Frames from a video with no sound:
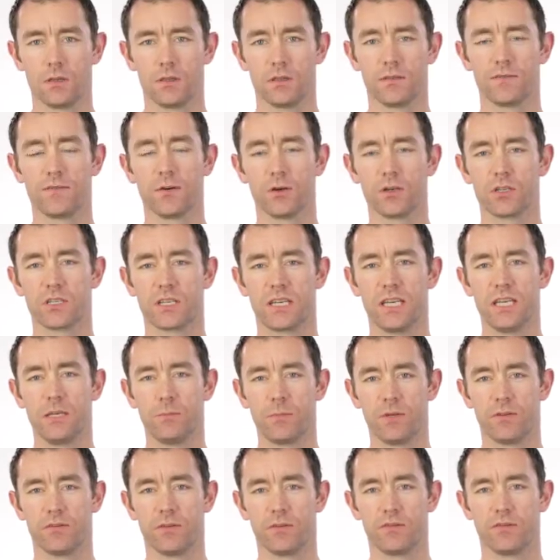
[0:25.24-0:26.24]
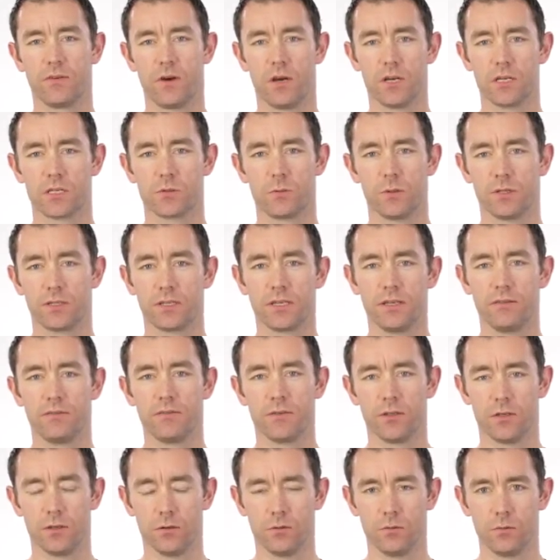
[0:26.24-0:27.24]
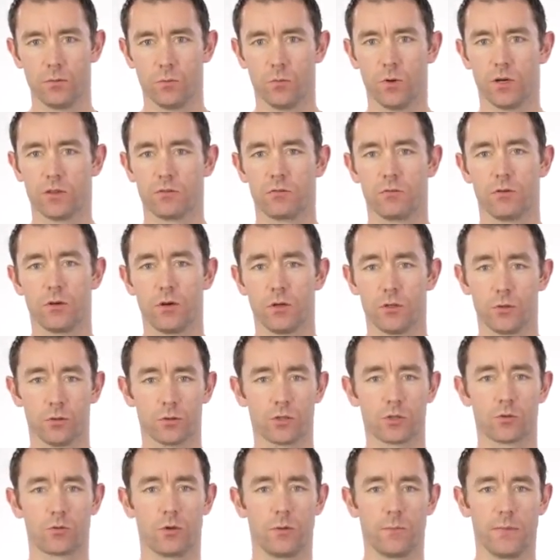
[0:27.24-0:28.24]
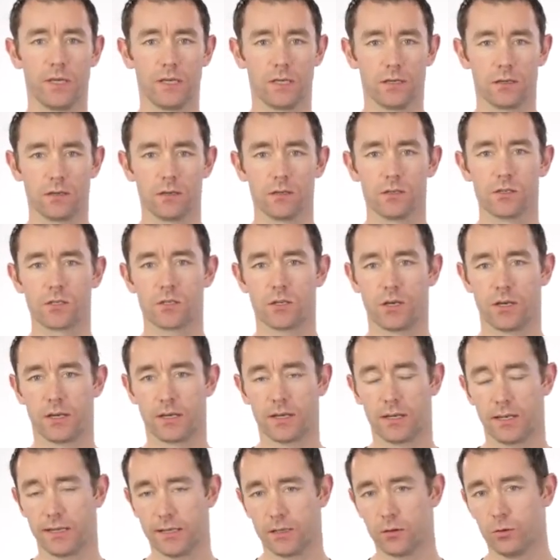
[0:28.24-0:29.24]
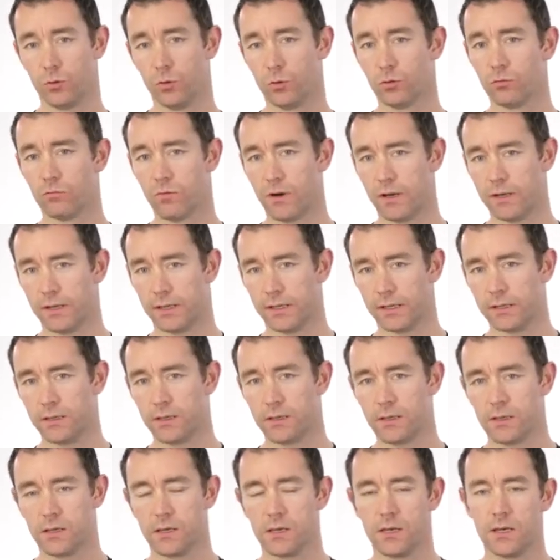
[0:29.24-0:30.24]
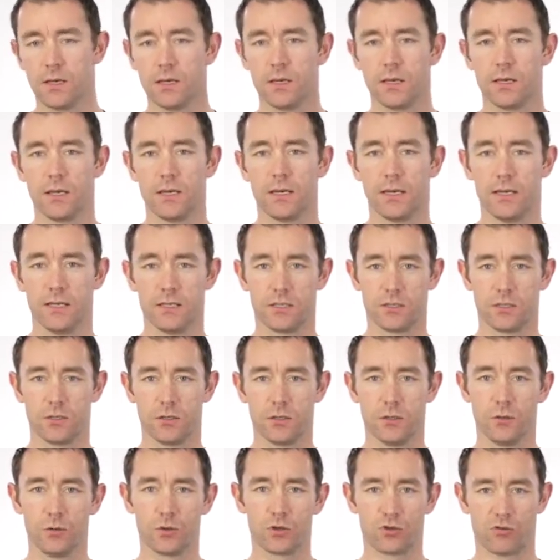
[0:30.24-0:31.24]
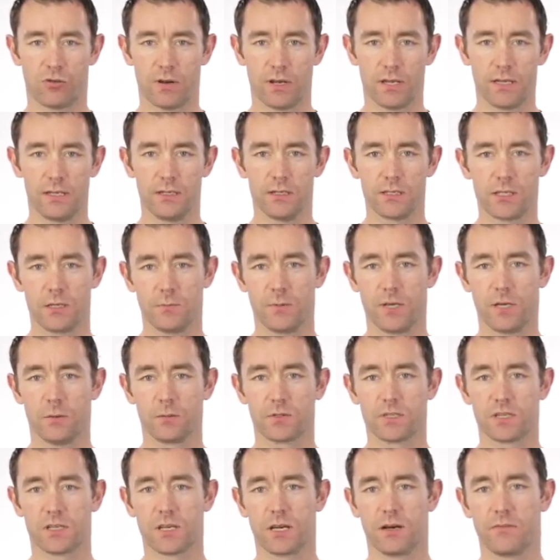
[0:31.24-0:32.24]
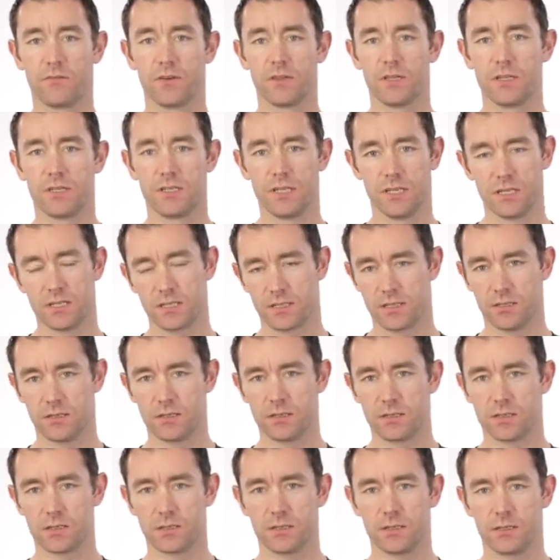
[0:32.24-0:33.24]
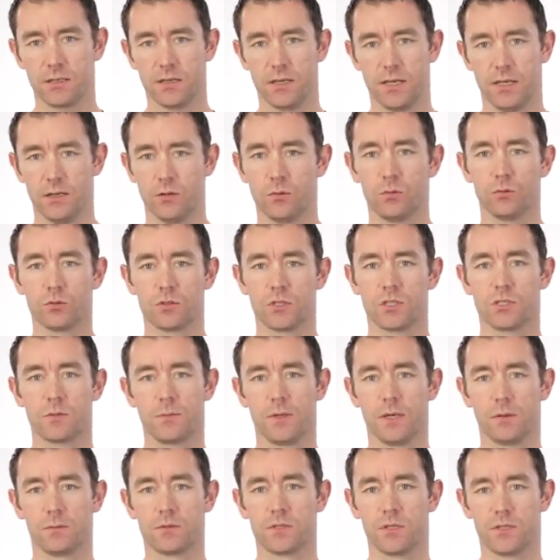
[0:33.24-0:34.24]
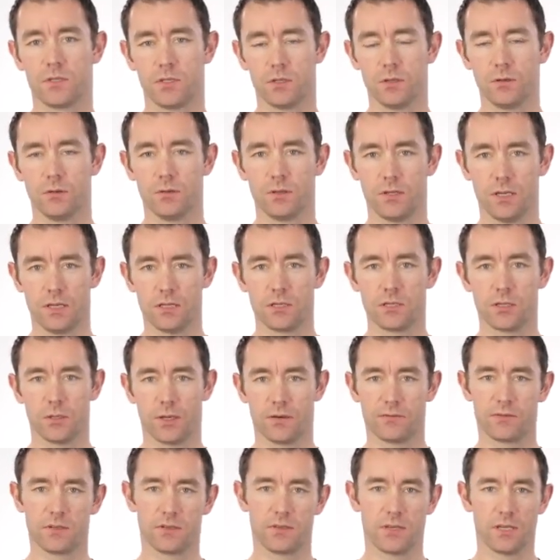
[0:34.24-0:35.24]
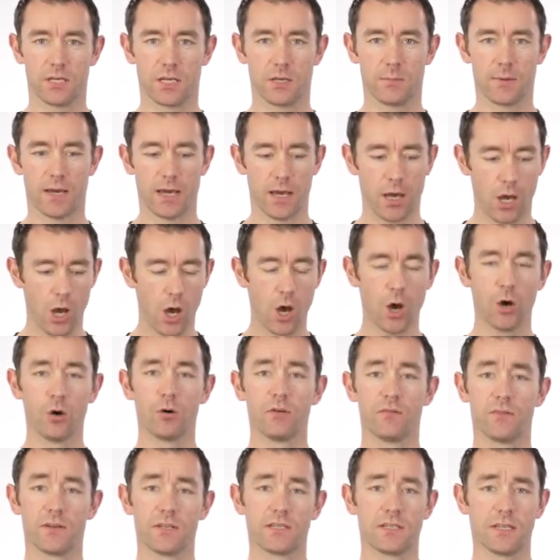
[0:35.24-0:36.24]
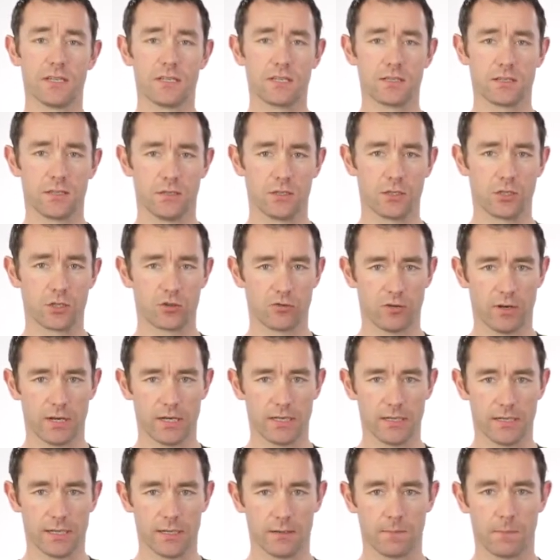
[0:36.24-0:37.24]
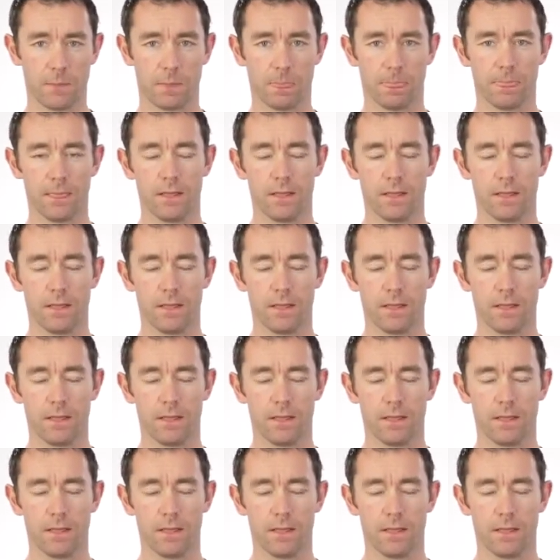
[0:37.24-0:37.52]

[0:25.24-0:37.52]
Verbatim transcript: The first key bit of advice we'd give you, whether or not you're swimming, cycling or running, is that you train to be able to cover the distance. In order to be able to do this, you have to think about over distance training.